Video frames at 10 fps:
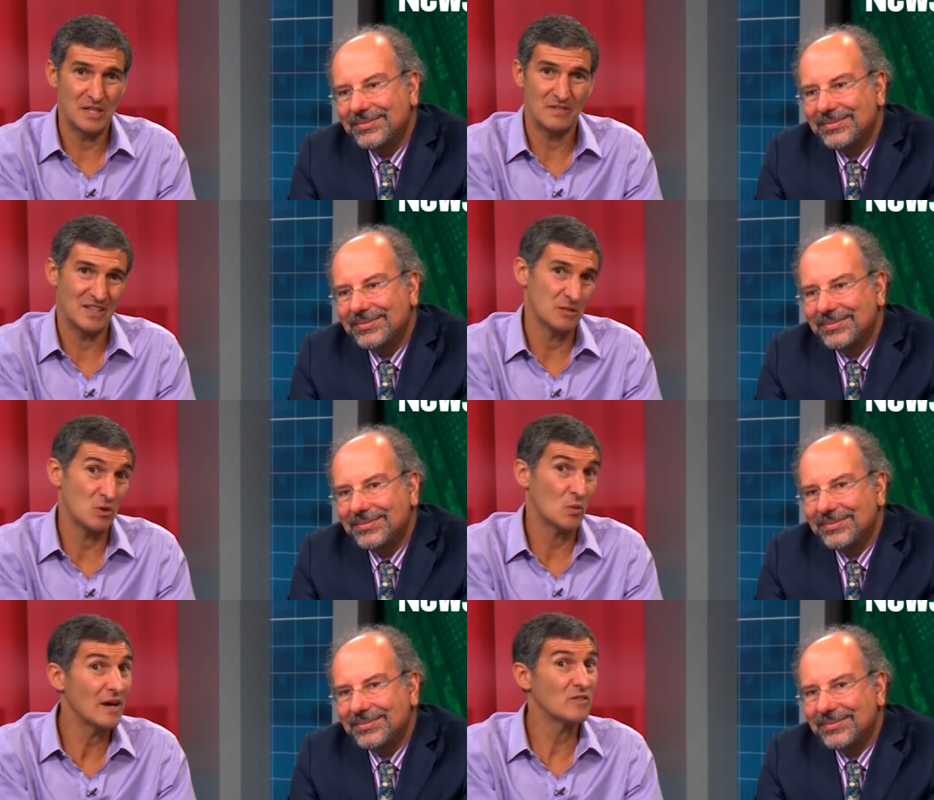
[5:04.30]
Speaker 1: be
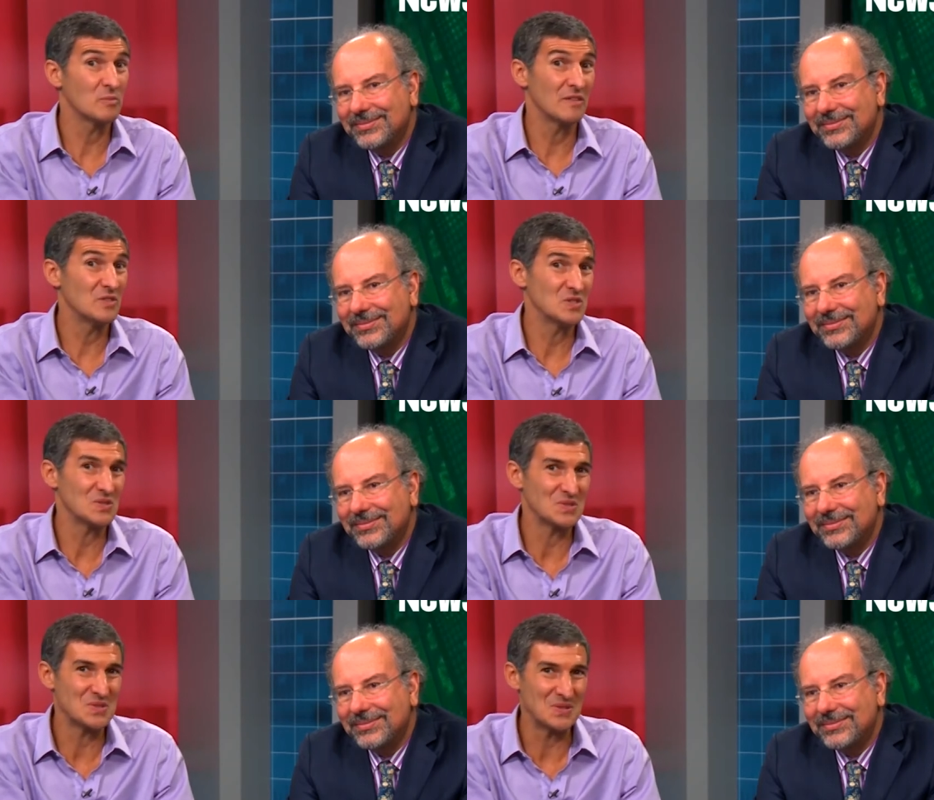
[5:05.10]
available wherever
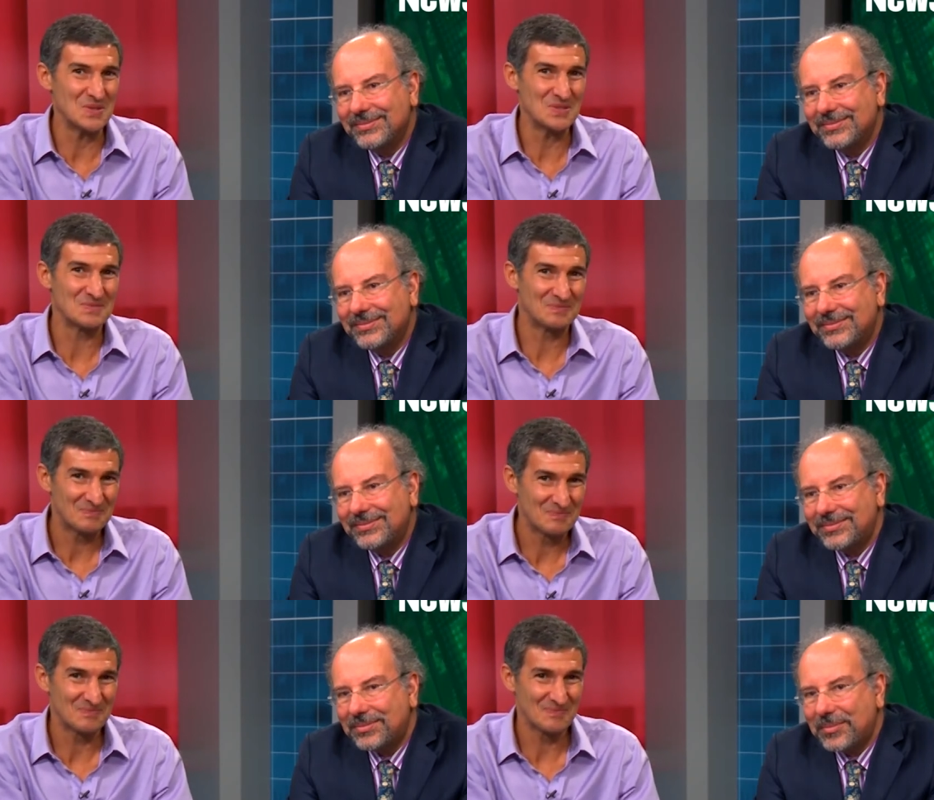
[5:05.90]
beverages are sold.
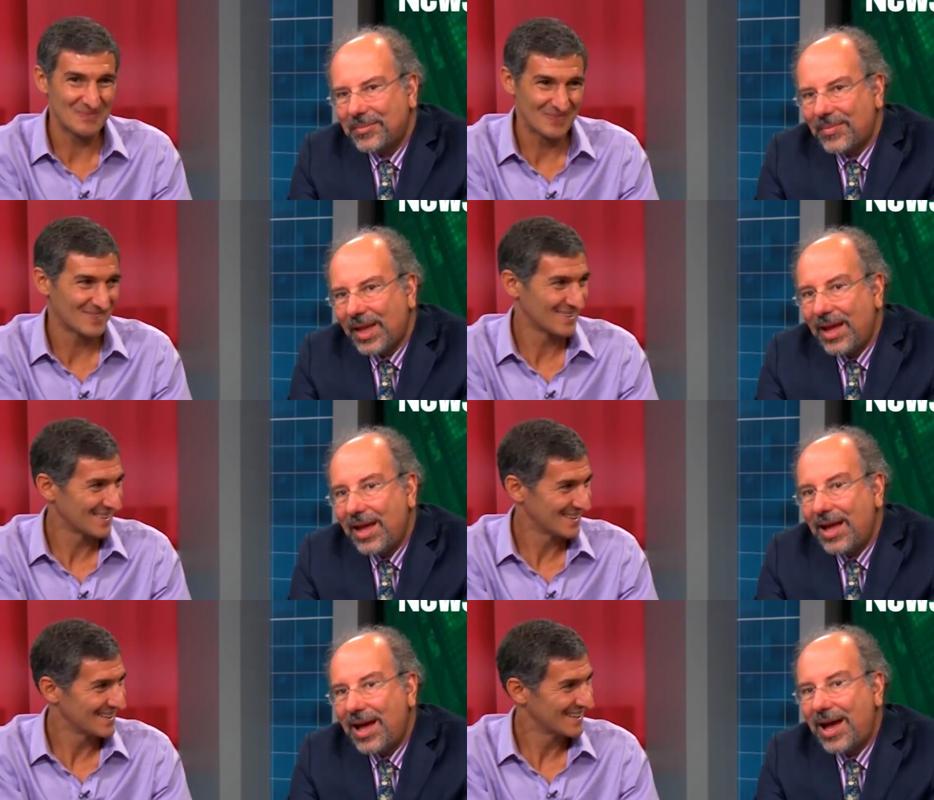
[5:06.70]

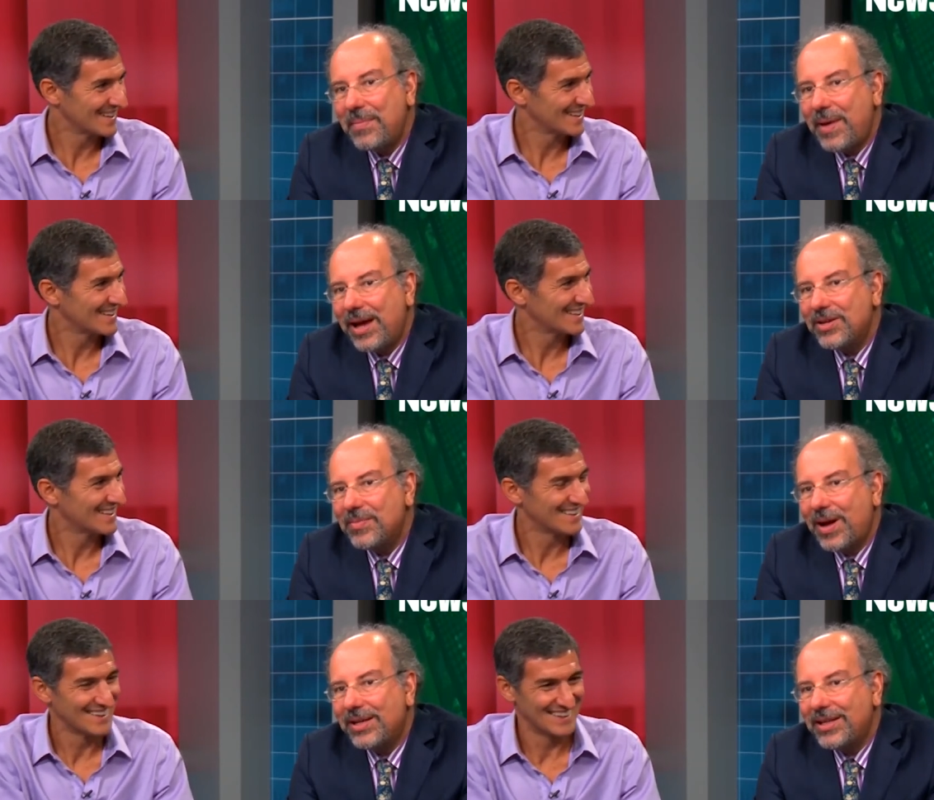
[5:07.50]
Speaker 2: I'm back to
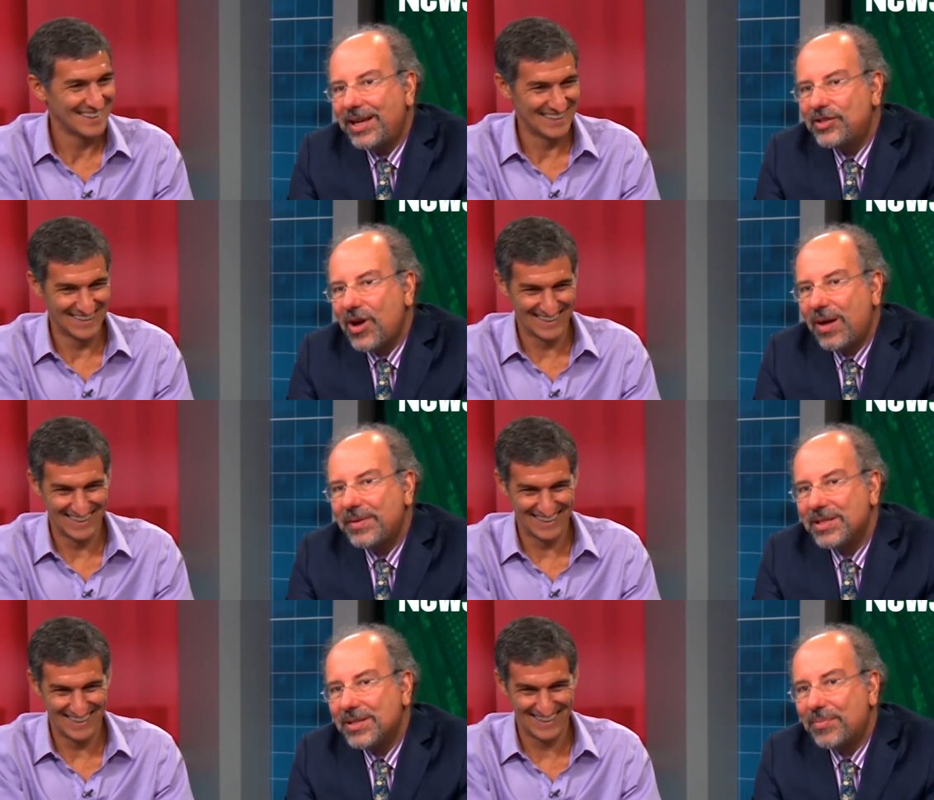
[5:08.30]
my day job
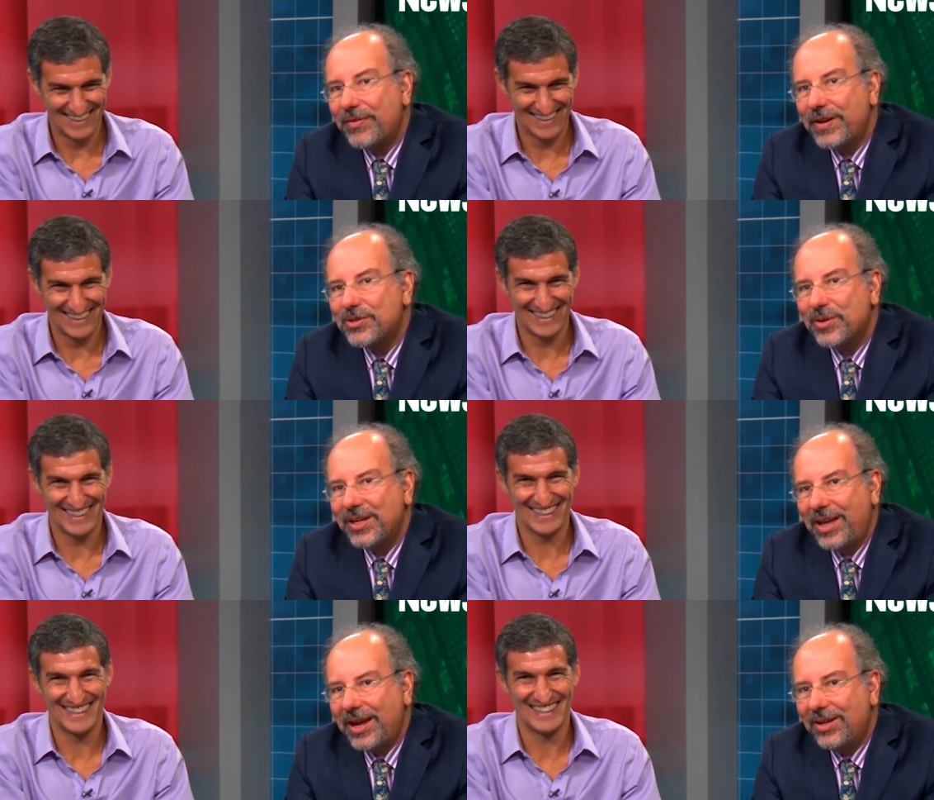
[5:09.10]
as a professor
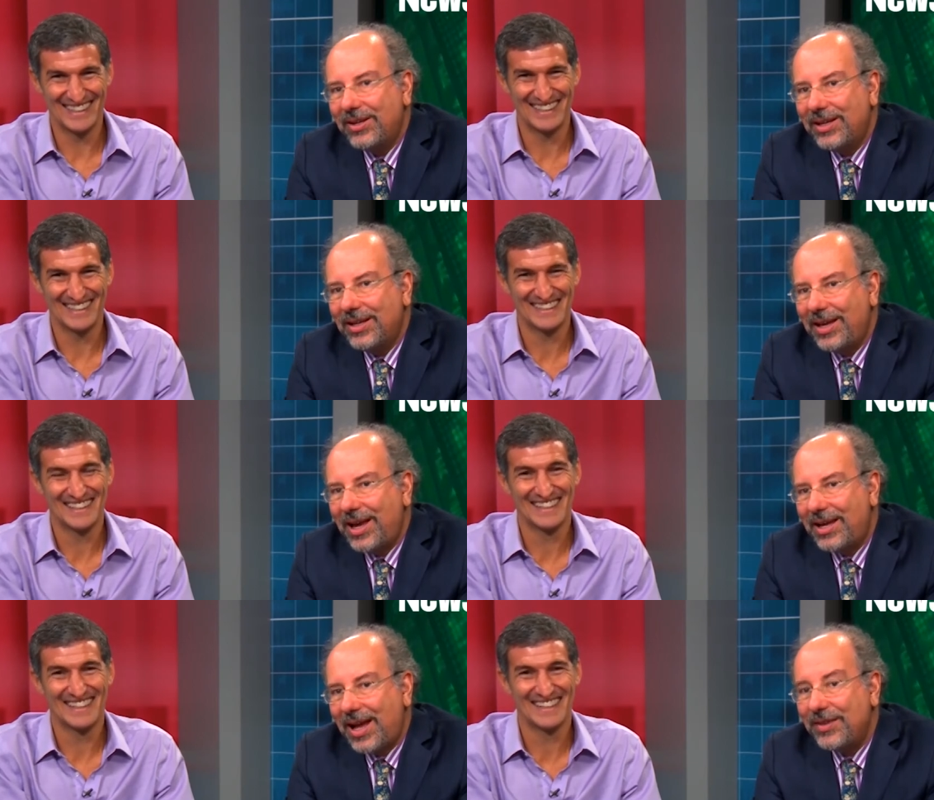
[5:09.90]
at Yale,
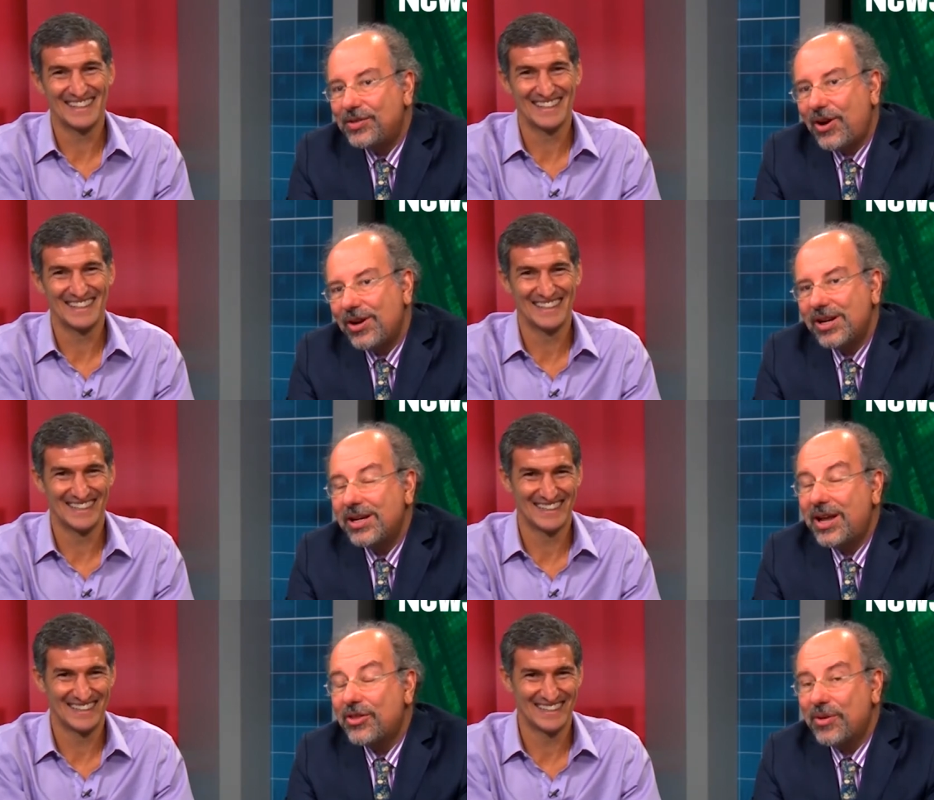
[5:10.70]
and I've started
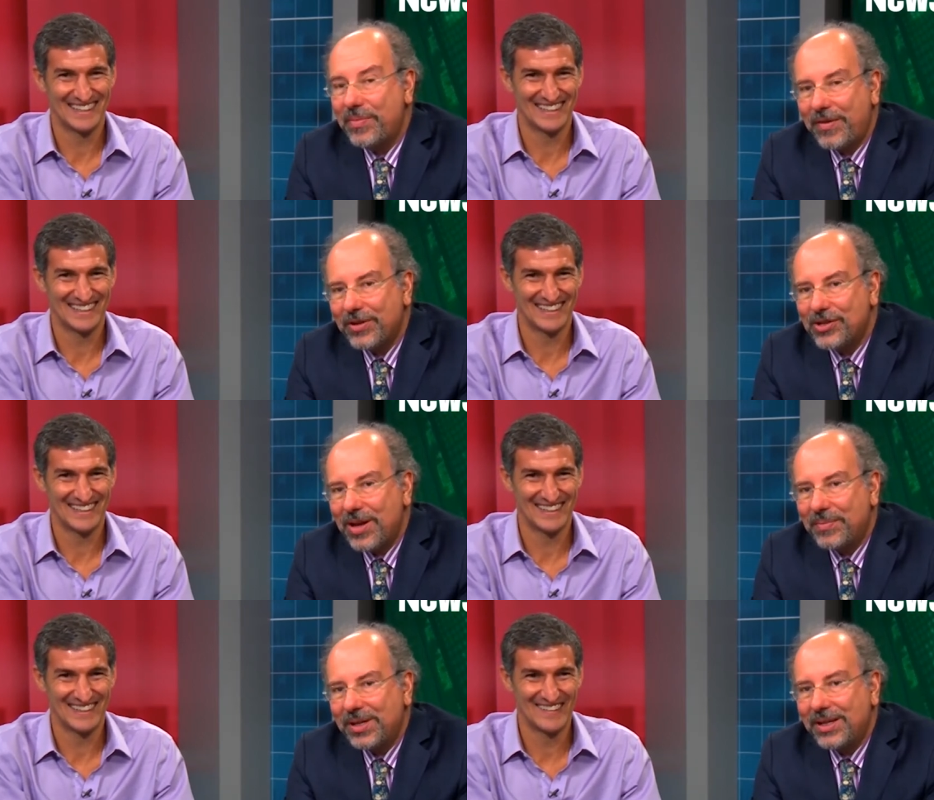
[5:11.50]
another beverage
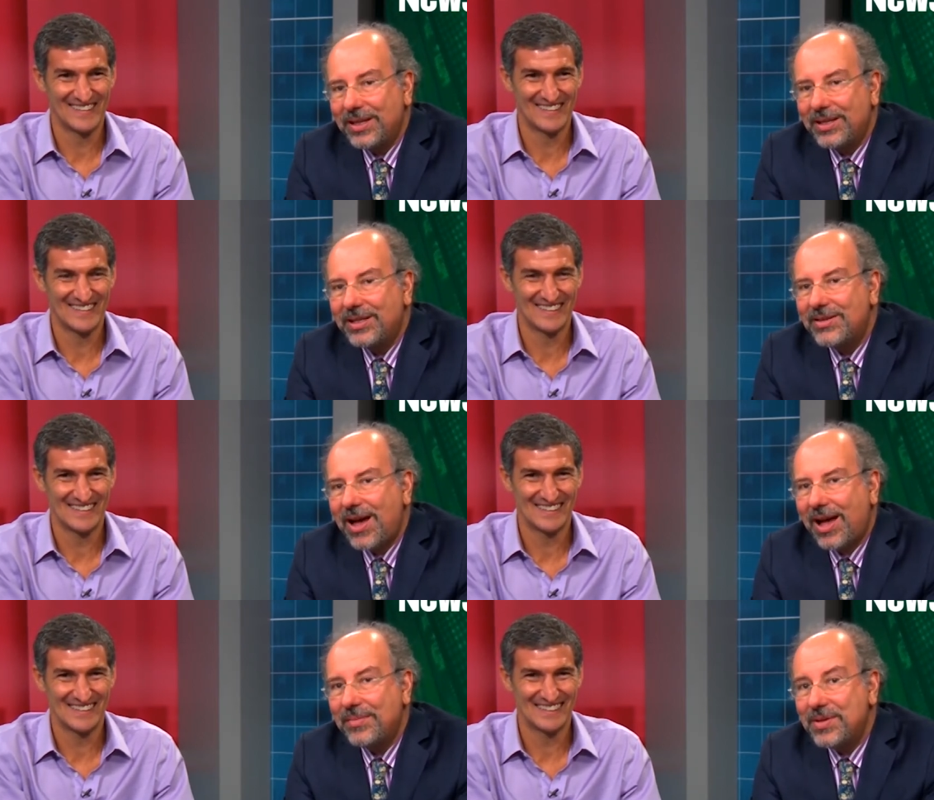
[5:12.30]
company, this
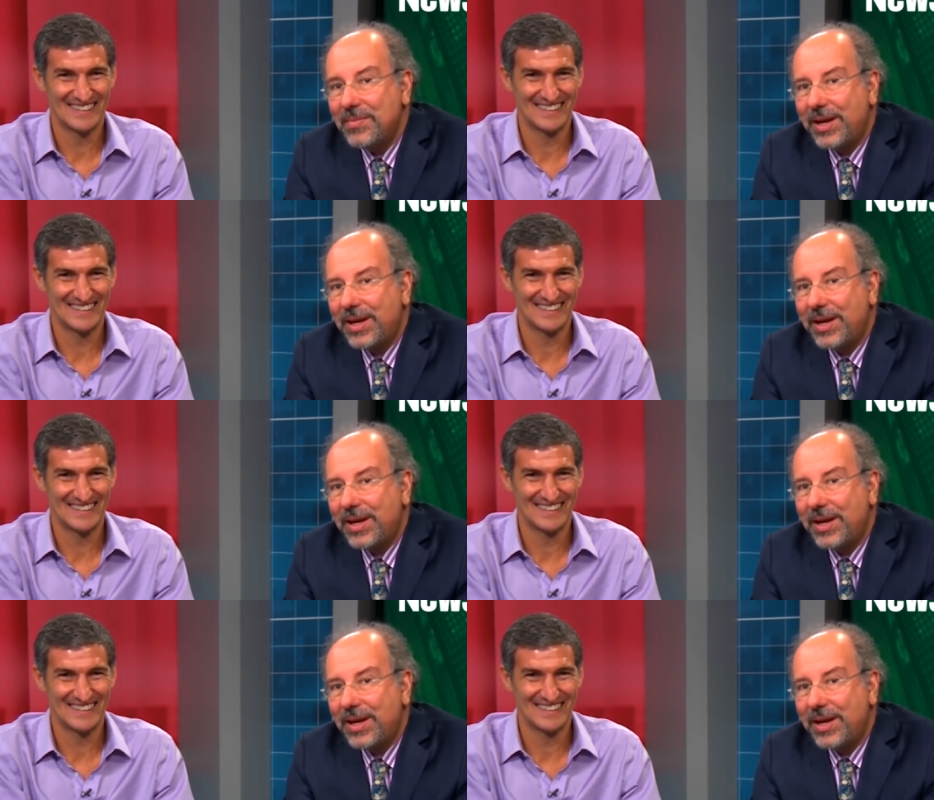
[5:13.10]
time to